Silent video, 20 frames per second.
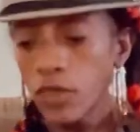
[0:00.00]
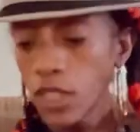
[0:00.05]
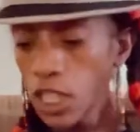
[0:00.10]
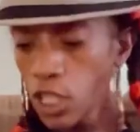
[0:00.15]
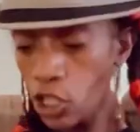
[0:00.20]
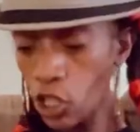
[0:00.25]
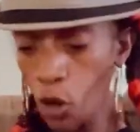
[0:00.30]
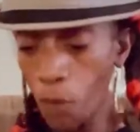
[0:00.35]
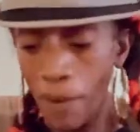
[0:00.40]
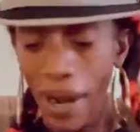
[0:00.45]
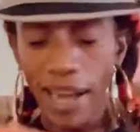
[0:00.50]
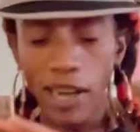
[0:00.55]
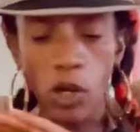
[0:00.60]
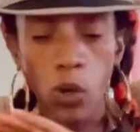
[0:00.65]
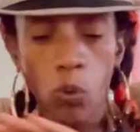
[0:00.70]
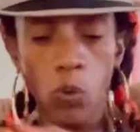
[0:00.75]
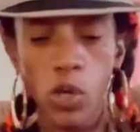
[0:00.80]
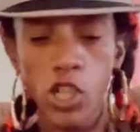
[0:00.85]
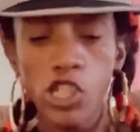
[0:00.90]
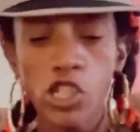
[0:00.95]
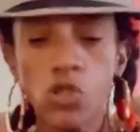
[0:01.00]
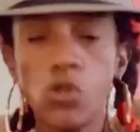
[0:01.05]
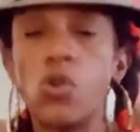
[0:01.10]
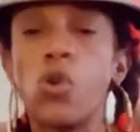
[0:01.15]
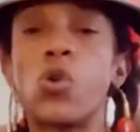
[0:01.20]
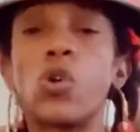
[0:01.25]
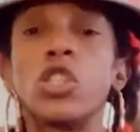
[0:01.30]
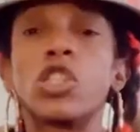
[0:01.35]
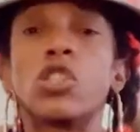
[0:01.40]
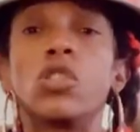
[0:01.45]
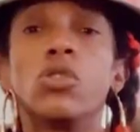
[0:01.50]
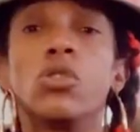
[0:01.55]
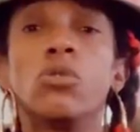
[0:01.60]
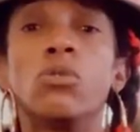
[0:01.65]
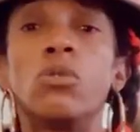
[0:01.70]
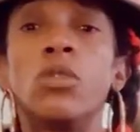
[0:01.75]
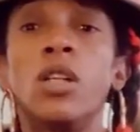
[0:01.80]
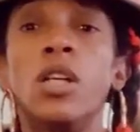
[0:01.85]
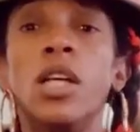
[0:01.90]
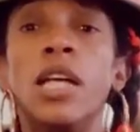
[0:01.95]
No matter what you're going through.
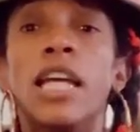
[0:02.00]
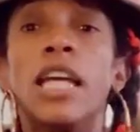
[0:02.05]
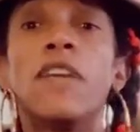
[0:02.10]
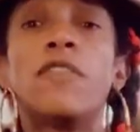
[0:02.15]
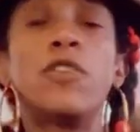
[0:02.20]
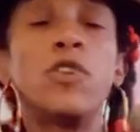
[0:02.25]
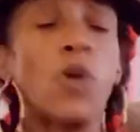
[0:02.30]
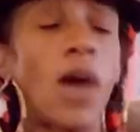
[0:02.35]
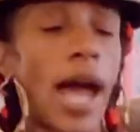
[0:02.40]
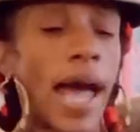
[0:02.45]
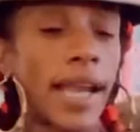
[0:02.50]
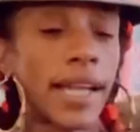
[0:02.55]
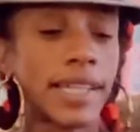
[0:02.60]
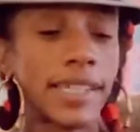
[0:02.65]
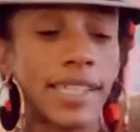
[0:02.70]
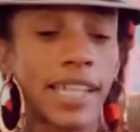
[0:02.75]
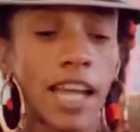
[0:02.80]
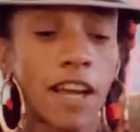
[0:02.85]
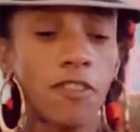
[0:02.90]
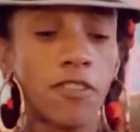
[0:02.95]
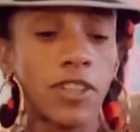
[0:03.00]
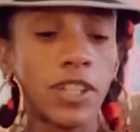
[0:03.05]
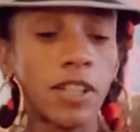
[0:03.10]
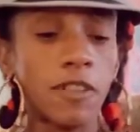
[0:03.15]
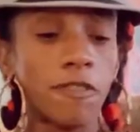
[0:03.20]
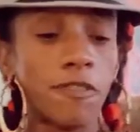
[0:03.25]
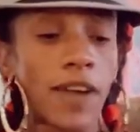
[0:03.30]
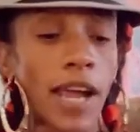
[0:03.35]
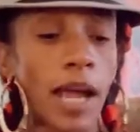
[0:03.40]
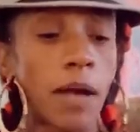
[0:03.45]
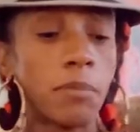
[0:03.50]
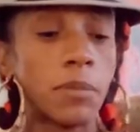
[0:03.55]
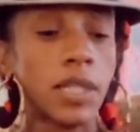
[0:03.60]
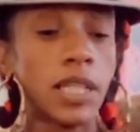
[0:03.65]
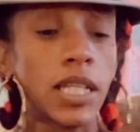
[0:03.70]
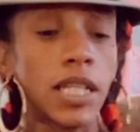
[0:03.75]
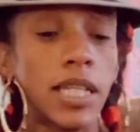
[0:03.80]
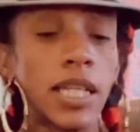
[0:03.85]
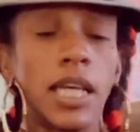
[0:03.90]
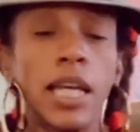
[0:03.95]
If you had a death in the
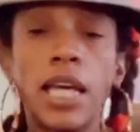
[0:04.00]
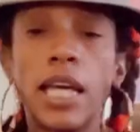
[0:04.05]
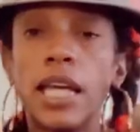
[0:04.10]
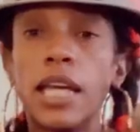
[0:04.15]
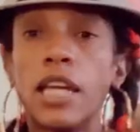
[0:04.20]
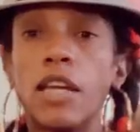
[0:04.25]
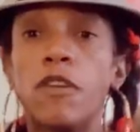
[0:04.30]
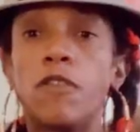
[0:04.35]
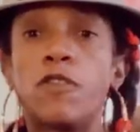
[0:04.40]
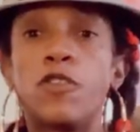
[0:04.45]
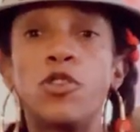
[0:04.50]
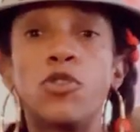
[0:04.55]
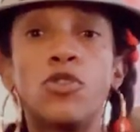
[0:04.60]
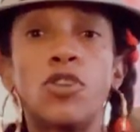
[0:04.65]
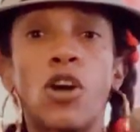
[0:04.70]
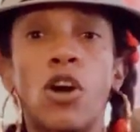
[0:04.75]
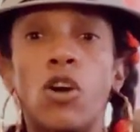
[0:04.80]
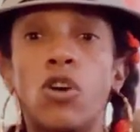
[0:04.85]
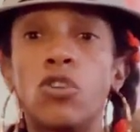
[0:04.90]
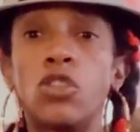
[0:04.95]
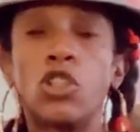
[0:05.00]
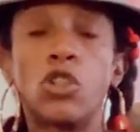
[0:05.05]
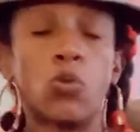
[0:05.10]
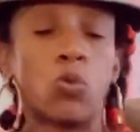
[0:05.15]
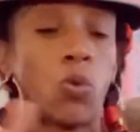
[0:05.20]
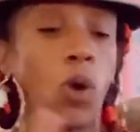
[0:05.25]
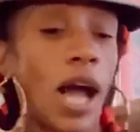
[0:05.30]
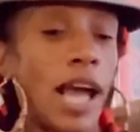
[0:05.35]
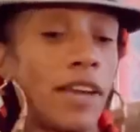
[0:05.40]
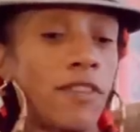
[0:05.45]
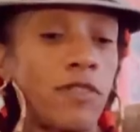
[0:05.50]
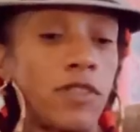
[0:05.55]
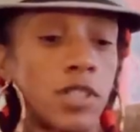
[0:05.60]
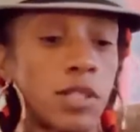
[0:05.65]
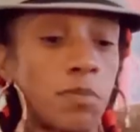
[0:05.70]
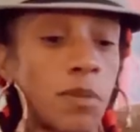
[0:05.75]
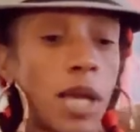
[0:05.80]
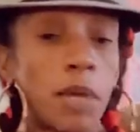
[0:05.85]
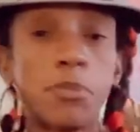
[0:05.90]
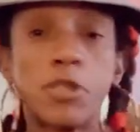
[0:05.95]
family, if you know your wife is
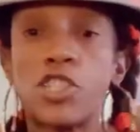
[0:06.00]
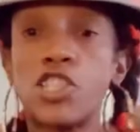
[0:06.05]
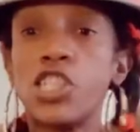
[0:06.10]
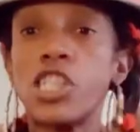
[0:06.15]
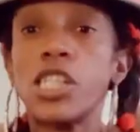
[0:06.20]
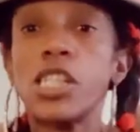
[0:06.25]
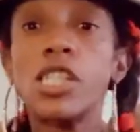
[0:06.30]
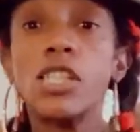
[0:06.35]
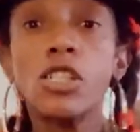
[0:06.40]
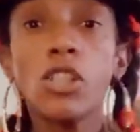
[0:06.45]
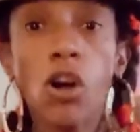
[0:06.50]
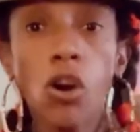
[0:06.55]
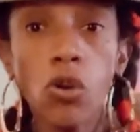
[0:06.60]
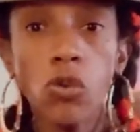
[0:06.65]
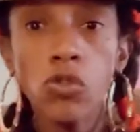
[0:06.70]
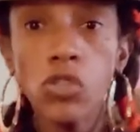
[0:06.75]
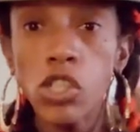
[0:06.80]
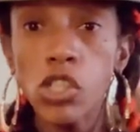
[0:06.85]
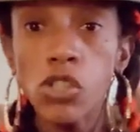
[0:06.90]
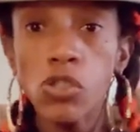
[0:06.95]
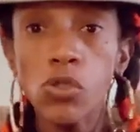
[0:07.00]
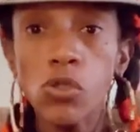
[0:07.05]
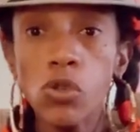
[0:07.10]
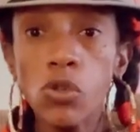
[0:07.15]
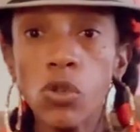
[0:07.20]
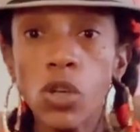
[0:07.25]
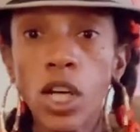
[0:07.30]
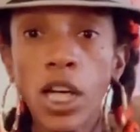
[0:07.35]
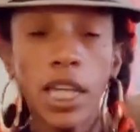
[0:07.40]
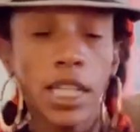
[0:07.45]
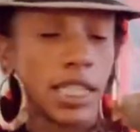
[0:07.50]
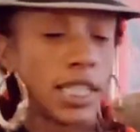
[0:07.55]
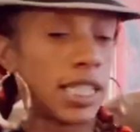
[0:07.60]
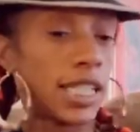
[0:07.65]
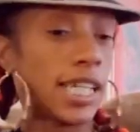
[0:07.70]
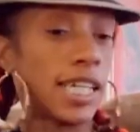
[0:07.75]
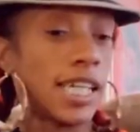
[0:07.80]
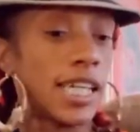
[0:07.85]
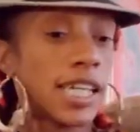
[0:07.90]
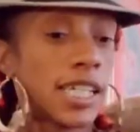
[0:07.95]
maybe cheating on you, your
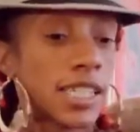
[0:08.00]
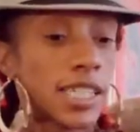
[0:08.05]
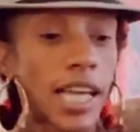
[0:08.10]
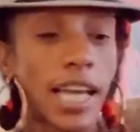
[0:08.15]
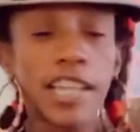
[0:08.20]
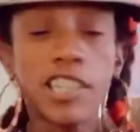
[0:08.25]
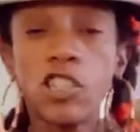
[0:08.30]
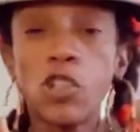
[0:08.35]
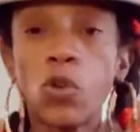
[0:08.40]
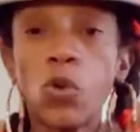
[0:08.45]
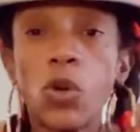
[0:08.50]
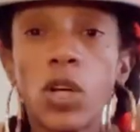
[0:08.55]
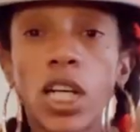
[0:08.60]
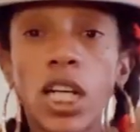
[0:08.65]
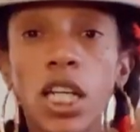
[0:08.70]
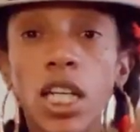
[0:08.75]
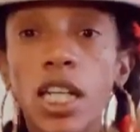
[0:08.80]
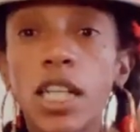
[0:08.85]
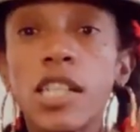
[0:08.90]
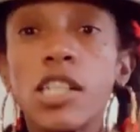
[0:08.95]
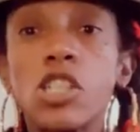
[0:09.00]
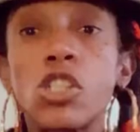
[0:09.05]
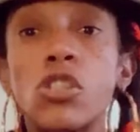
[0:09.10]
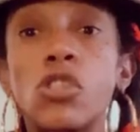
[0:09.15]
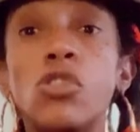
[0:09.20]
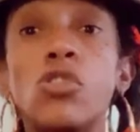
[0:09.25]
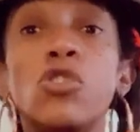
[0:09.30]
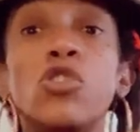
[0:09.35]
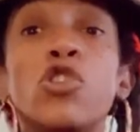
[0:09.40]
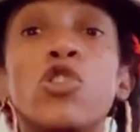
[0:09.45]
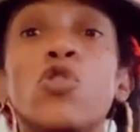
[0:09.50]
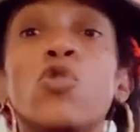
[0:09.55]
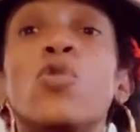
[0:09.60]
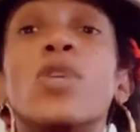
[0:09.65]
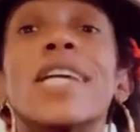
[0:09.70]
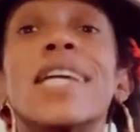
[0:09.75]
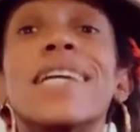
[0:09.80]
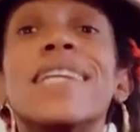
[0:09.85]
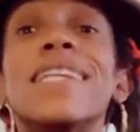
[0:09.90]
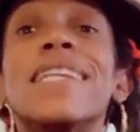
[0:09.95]
kids ain't doing good in school, you
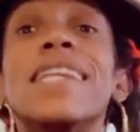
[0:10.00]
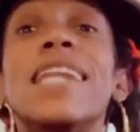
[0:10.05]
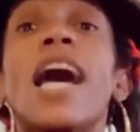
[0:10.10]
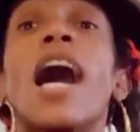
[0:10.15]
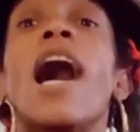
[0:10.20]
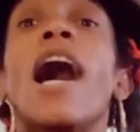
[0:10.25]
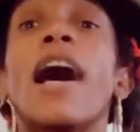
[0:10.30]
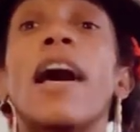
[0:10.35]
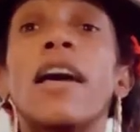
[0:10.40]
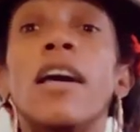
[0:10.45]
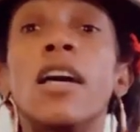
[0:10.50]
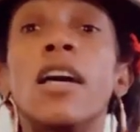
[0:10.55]
cannot